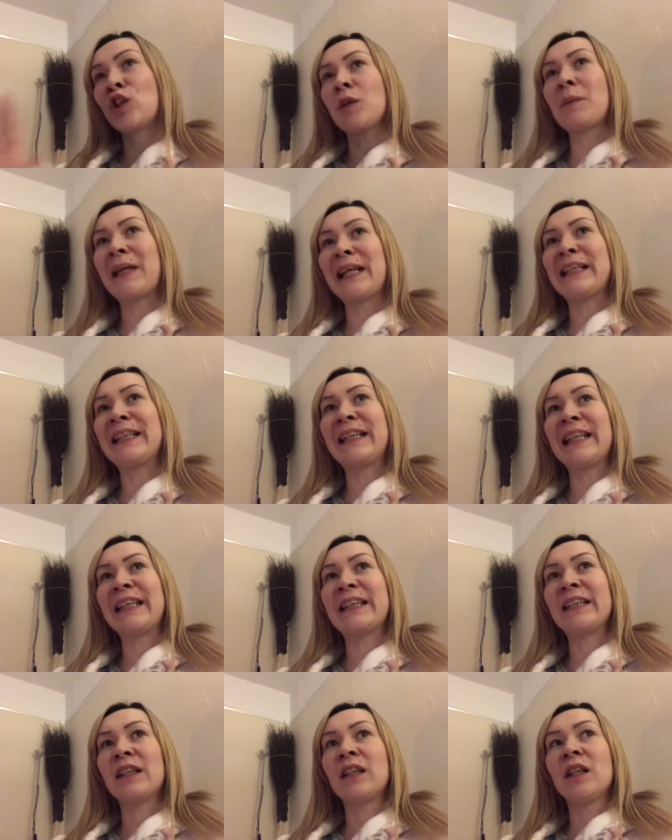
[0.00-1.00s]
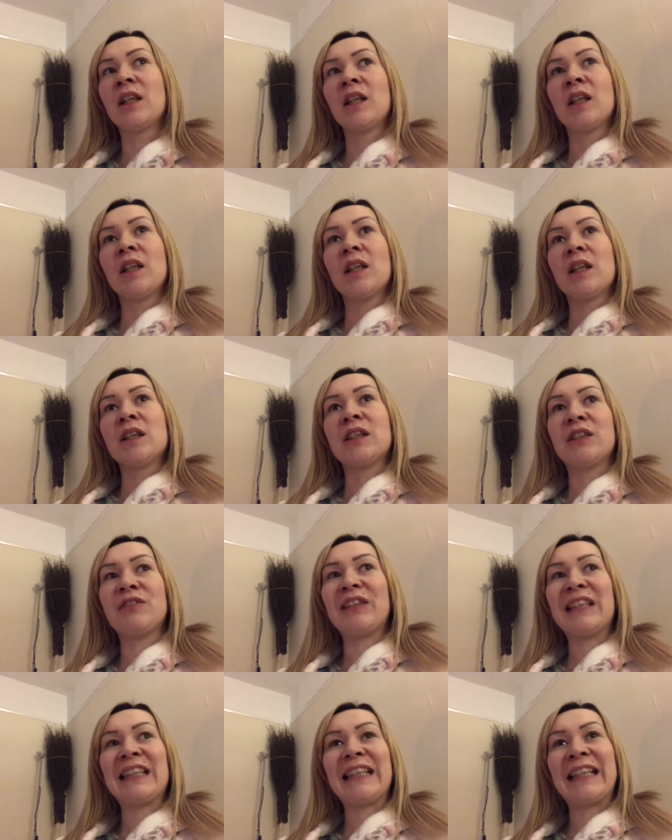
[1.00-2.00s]
going to be anything
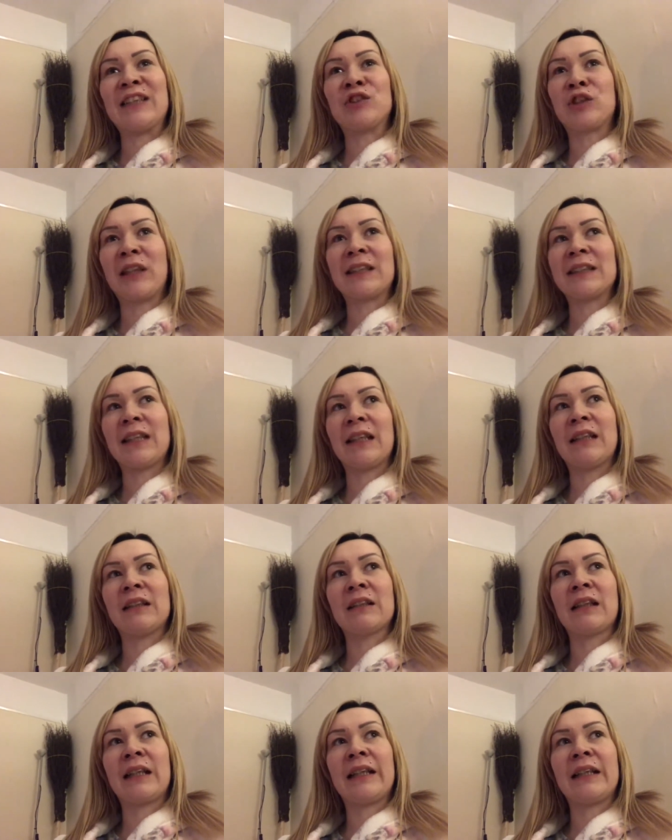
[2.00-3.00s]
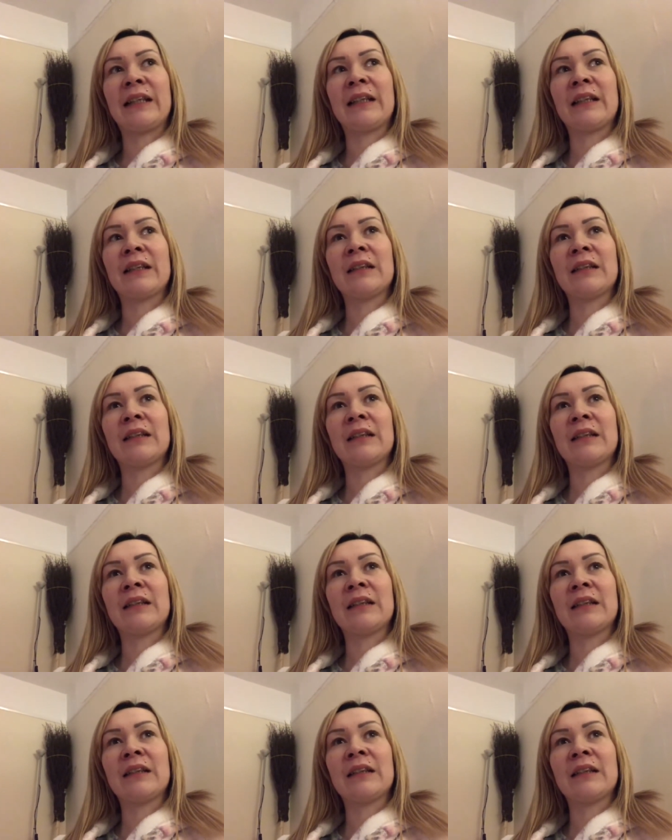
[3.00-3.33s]
severely interesting, like